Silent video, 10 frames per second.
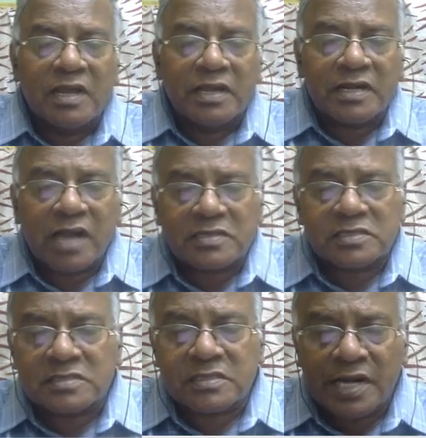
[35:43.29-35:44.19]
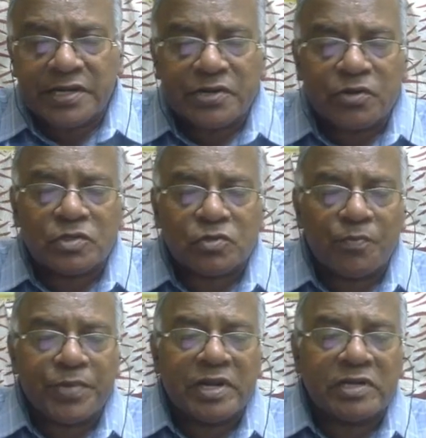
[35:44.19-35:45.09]
It assesses attitudes,
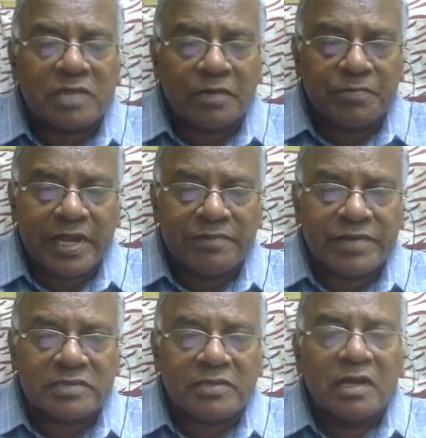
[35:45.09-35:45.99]
opinions, and behaviors.